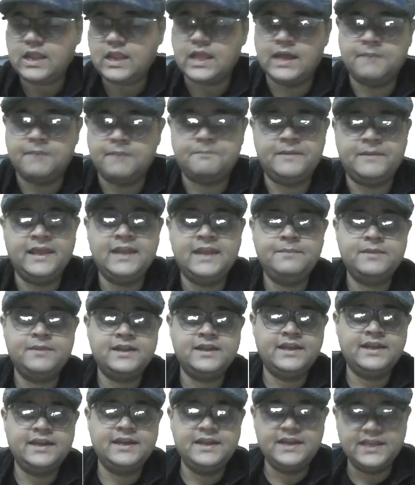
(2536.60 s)
a plane
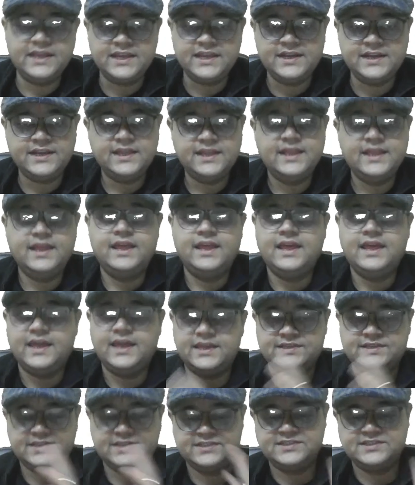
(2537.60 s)
mirror indeed
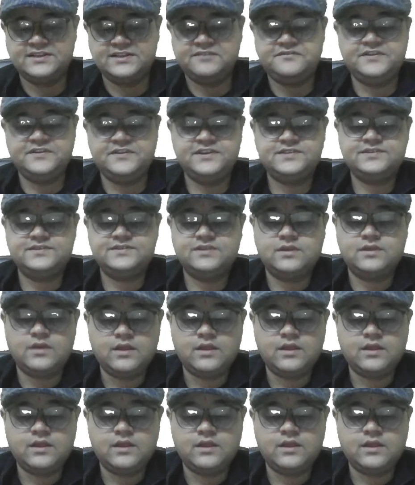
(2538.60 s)
is a surface,